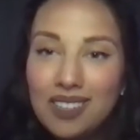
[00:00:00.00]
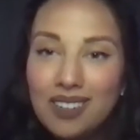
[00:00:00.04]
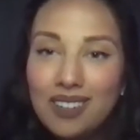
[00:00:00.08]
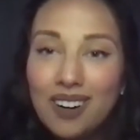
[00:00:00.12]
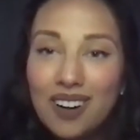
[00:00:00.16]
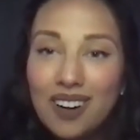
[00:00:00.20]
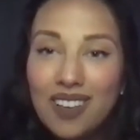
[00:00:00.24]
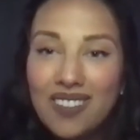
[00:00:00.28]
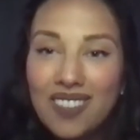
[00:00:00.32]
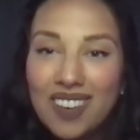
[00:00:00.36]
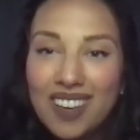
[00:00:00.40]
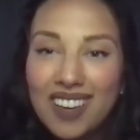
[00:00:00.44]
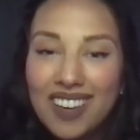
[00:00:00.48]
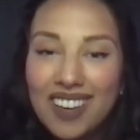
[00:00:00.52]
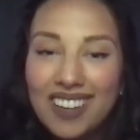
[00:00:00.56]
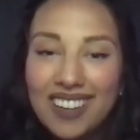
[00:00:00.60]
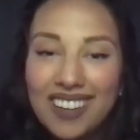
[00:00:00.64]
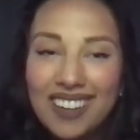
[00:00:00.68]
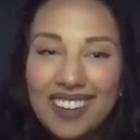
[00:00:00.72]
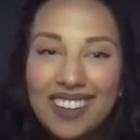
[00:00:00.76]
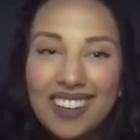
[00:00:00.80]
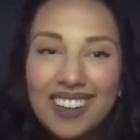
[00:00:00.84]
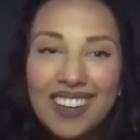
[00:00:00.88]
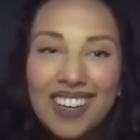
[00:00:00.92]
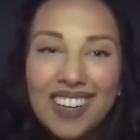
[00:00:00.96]
Do you know what I mean?
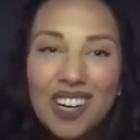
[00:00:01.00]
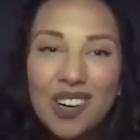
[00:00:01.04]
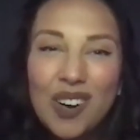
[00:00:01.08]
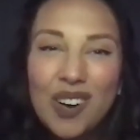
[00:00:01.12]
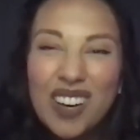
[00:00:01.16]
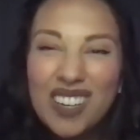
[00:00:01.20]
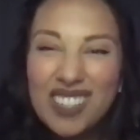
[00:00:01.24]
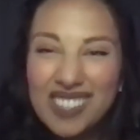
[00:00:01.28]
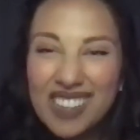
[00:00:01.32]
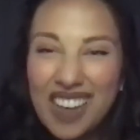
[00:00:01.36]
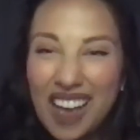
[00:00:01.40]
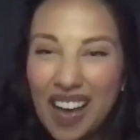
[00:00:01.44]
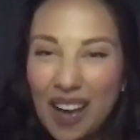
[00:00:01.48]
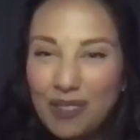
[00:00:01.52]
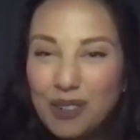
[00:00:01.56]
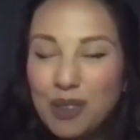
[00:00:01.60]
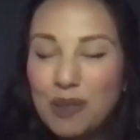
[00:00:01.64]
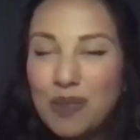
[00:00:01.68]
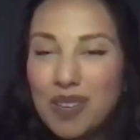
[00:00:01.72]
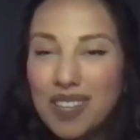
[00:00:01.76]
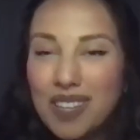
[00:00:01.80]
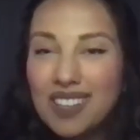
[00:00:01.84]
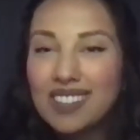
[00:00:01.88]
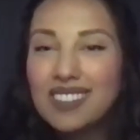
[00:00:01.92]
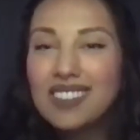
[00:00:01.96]
Why does it have
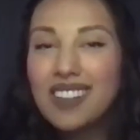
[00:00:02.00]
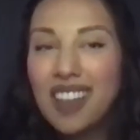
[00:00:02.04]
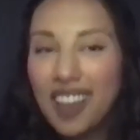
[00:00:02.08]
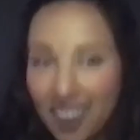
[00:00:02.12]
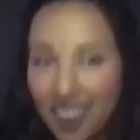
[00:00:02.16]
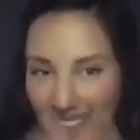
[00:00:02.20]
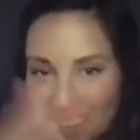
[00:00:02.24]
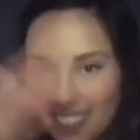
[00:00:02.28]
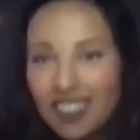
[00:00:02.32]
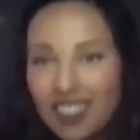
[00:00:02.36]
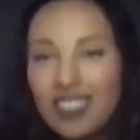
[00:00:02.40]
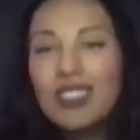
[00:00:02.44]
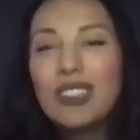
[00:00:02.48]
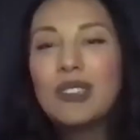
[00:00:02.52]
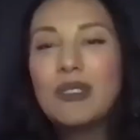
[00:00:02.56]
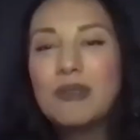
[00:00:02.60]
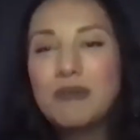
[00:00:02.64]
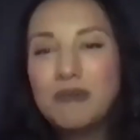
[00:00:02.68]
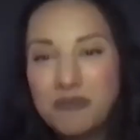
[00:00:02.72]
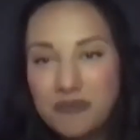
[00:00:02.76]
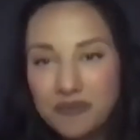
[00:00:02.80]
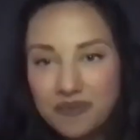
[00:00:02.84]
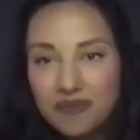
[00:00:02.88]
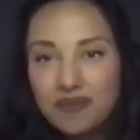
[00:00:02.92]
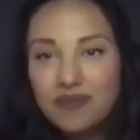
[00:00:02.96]
to be this like
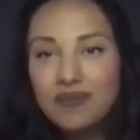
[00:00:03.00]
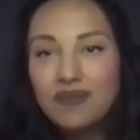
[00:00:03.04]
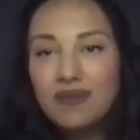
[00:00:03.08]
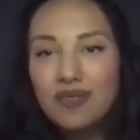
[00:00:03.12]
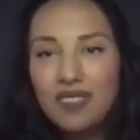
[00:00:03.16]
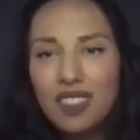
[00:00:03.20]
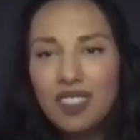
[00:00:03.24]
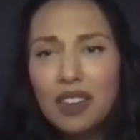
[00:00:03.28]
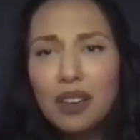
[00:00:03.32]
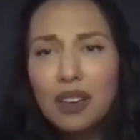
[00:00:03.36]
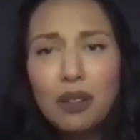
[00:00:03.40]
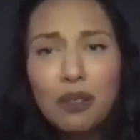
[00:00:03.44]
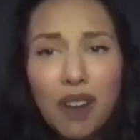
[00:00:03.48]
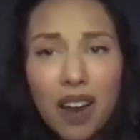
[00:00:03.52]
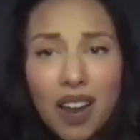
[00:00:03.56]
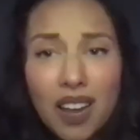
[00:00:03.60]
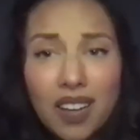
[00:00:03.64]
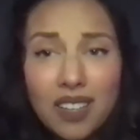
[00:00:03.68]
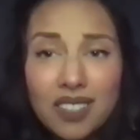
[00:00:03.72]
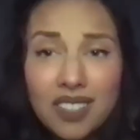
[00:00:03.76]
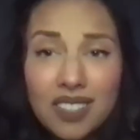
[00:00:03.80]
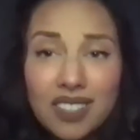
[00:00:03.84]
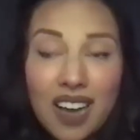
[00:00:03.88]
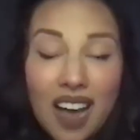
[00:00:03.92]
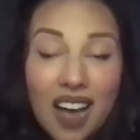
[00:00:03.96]

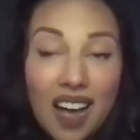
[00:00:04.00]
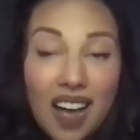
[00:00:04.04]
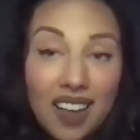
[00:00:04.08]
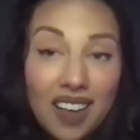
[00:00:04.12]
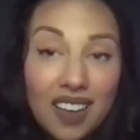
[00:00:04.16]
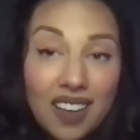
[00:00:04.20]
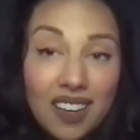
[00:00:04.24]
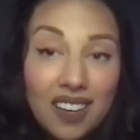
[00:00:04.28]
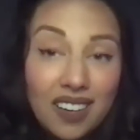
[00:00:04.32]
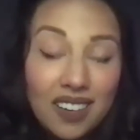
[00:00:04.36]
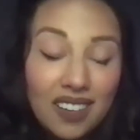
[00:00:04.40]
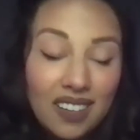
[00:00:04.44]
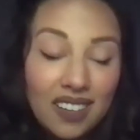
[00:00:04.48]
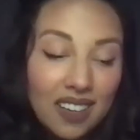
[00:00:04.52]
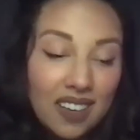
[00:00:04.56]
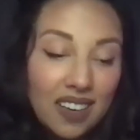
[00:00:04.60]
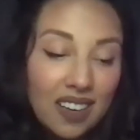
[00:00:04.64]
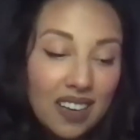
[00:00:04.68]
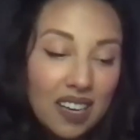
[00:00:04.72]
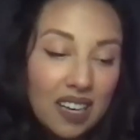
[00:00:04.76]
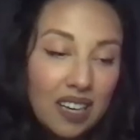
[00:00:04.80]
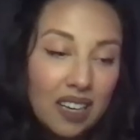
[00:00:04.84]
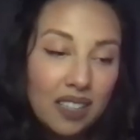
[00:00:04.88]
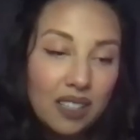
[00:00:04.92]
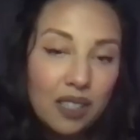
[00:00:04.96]
grand tie-in?
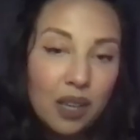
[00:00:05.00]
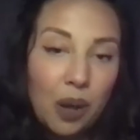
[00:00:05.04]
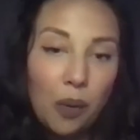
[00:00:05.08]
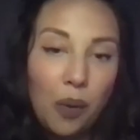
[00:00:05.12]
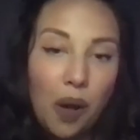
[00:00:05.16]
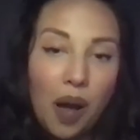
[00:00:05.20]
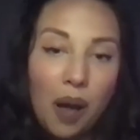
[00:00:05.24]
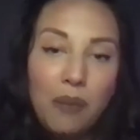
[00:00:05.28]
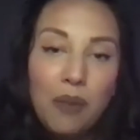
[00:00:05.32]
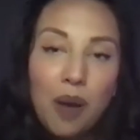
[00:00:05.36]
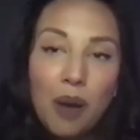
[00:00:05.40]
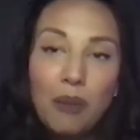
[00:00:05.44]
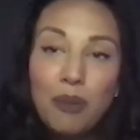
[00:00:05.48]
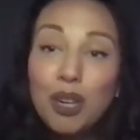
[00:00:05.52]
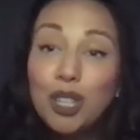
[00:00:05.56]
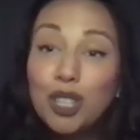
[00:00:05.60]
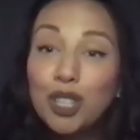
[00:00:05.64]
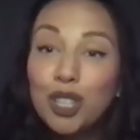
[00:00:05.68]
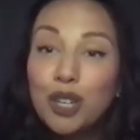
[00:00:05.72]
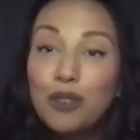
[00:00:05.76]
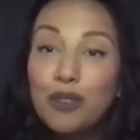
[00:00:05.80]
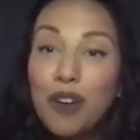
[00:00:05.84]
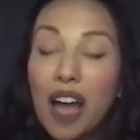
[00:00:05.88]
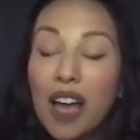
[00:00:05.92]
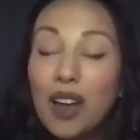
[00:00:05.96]
So I'm not
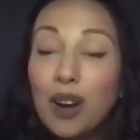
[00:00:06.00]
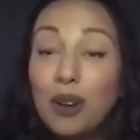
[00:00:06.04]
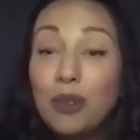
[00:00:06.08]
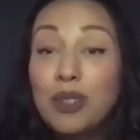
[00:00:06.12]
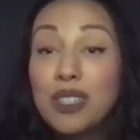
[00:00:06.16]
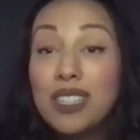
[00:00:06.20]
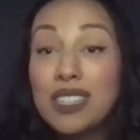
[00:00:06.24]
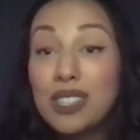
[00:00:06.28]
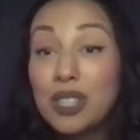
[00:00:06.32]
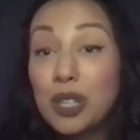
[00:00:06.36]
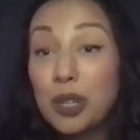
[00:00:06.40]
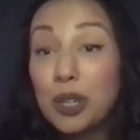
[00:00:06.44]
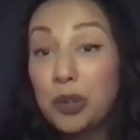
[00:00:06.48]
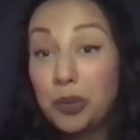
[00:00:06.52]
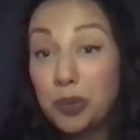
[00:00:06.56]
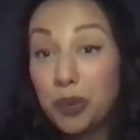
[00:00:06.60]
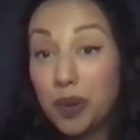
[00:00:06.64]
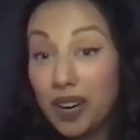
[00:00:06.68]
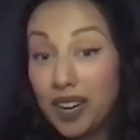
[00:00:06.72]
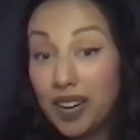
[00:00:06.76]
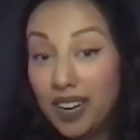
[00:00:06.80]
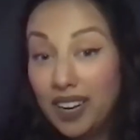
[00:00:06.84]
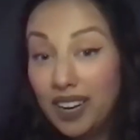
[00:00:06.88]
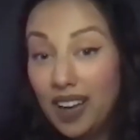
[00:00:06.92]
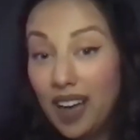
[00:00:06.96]
sure. If I don't
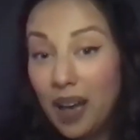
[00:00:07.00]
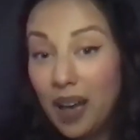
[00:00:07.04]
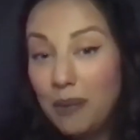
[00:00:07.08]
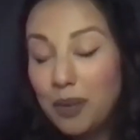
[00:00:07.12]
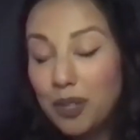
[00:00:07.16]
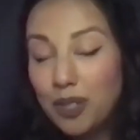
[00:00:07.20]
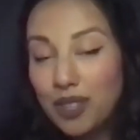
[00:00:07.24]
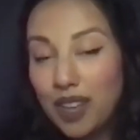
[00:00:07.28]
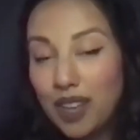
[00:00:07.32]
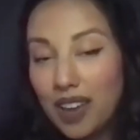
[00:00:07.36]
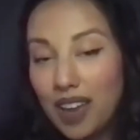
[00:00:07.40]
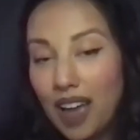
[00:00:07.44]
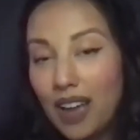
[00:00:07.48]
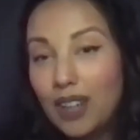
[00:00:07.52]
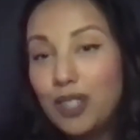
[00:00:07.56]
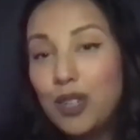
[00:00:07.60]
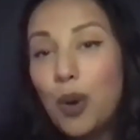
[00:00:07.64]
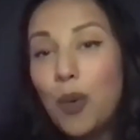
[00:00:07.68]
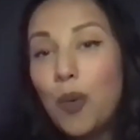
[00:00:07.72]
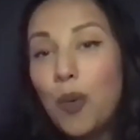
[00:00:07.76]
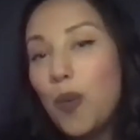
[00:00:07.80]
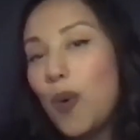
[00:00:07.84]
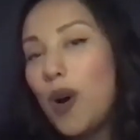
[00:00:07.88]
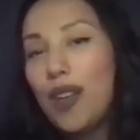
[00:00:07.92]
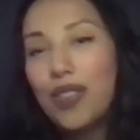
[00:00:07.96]
disagree, I'm just like, I
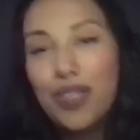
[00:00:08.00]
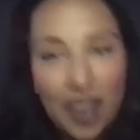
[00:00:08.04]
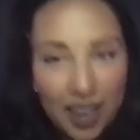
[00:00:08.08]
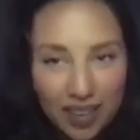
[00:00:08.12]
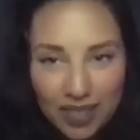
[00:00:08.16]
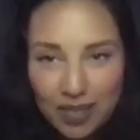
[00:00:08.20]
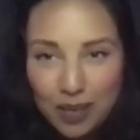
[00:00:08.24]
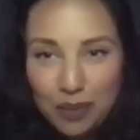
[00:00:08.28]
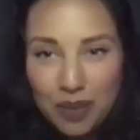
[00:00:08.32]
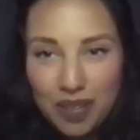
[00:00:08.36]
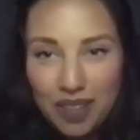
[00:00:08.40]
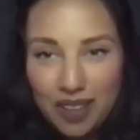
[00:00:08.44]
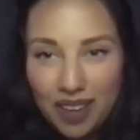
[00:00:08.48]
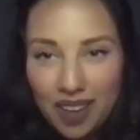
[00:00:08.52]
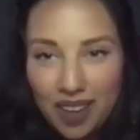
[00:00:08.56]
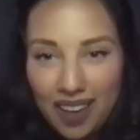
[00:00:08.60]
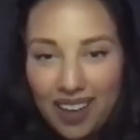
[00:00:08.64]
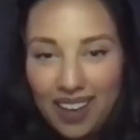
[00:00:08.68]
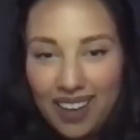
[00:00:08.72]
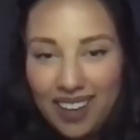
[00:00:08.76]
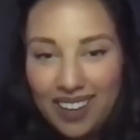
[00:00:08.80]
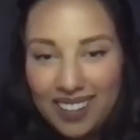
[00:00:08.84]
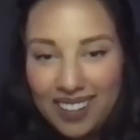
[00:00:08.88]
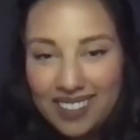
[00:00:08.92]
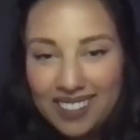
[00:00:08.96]
don't want that to be the
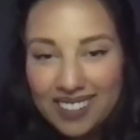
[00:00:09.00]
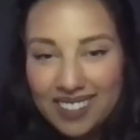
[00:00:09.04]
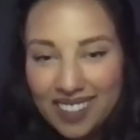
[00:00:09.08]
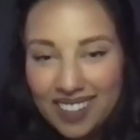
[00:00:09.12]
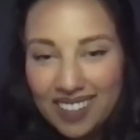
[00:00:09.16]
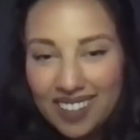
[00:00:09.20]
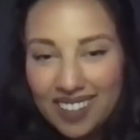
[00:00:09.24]
case.